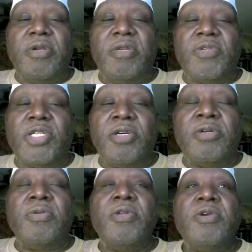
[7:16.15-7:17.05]
walked
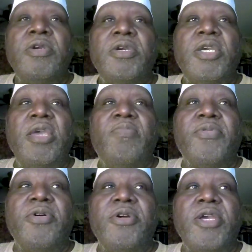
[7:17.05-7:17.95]
out and looked at the
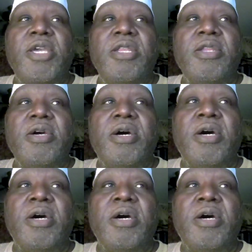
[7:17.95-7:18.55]
old man,